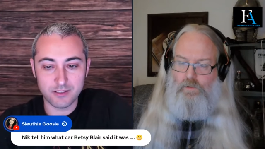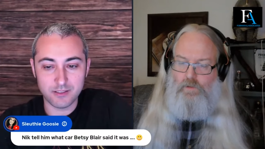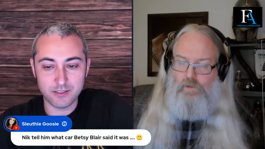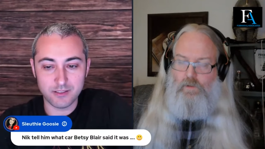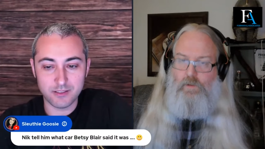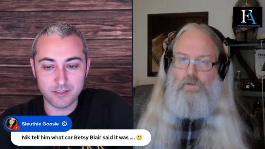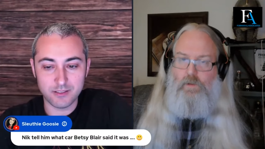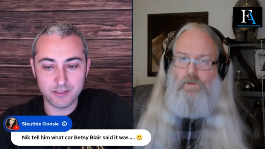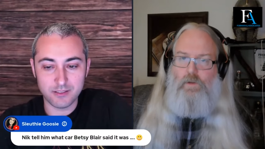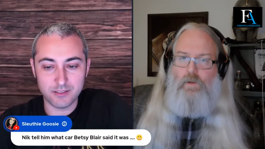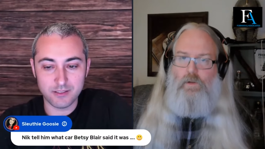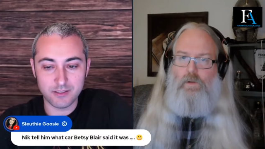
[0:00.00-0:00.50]

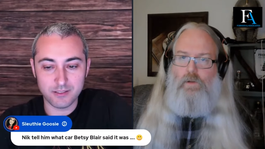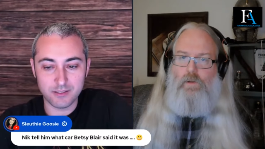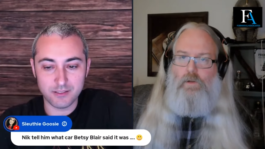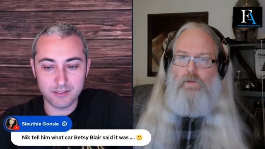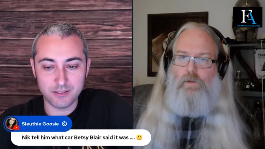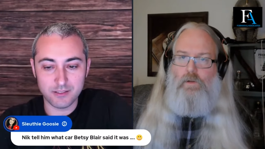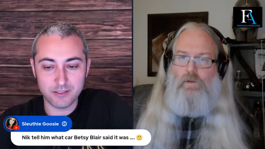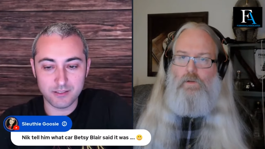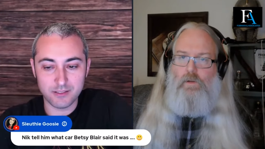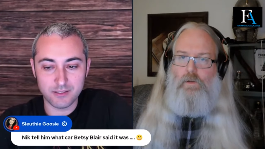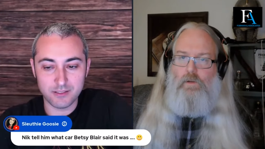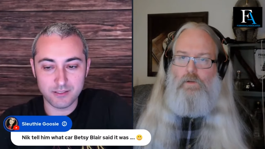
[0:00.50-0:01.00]

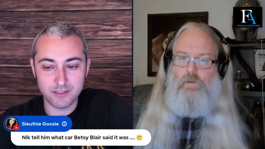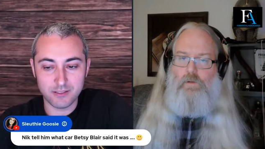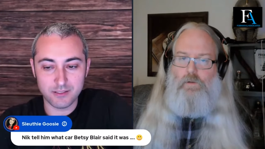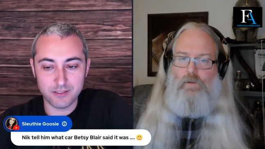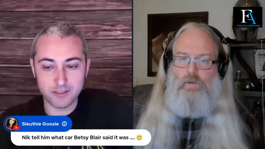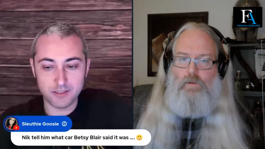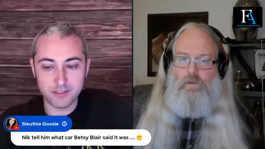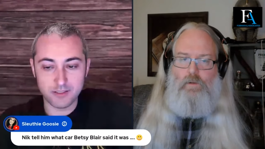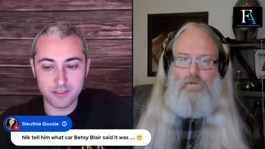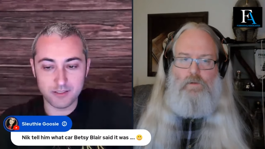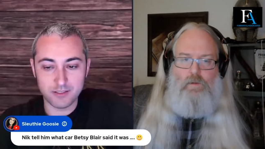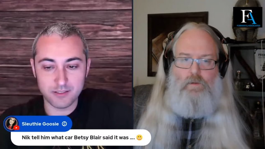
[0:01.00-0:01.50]

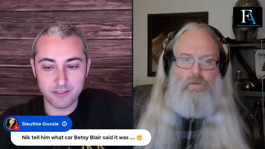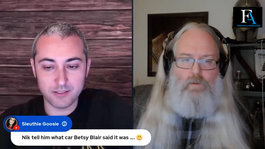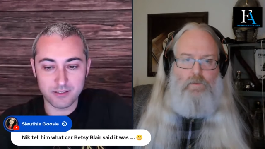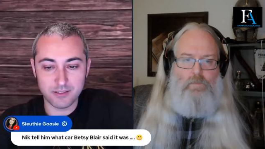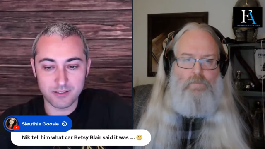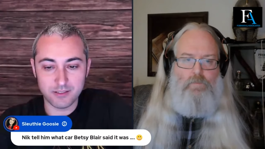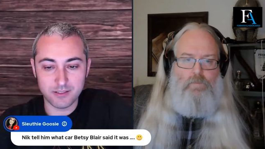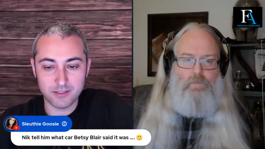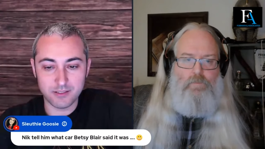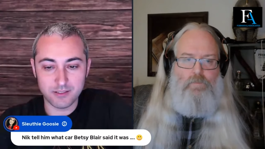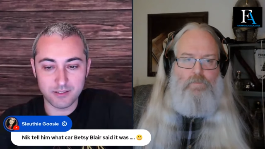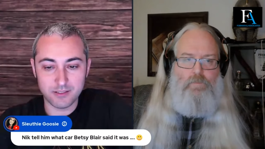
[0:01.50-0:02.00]

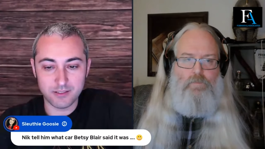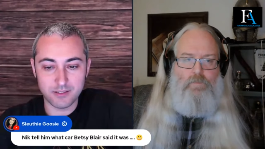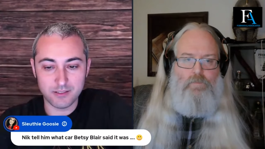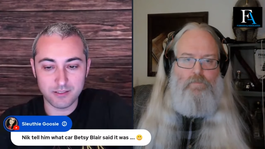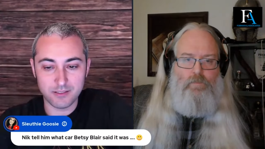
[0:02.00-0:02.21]
Nothing is said.